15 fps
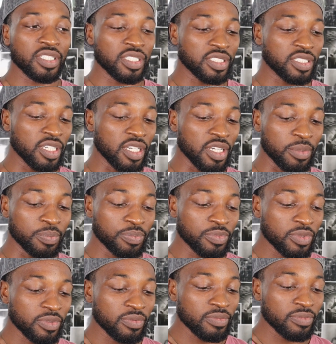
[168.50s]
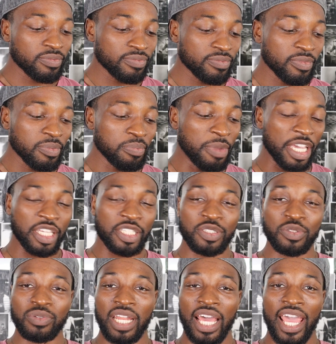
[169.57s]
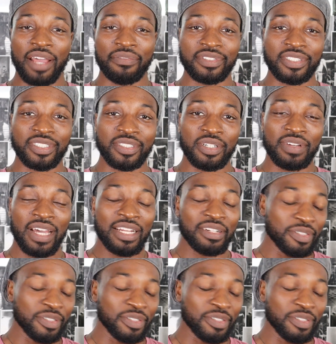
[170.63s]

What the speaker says: just making you laugh and stuff. I